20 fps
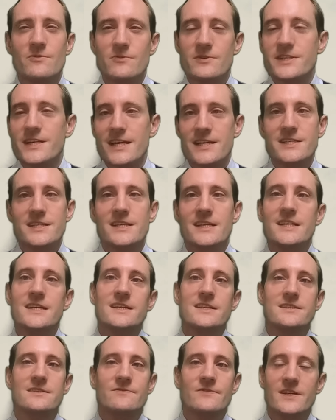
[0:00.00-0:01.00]
rejection
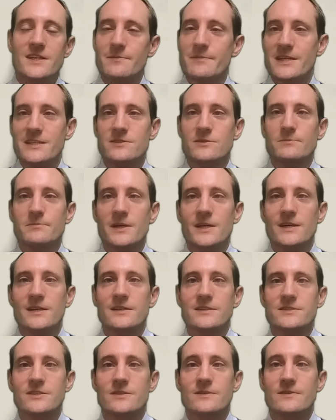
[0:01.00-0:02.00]
is a fundamental
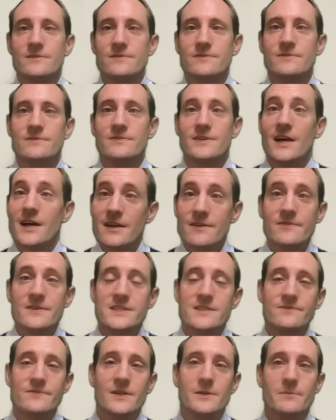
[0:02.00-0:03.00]
part of life.
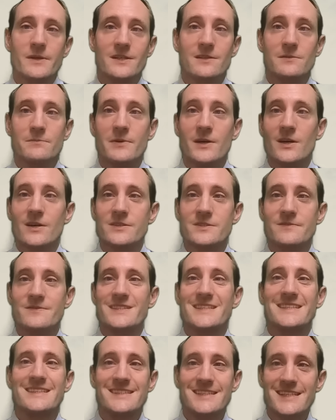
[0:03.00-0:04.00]
It's a fundamental part of
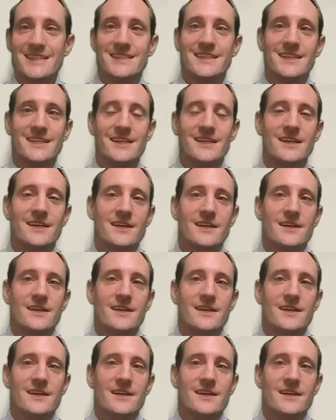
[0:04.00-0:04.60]
succeeding.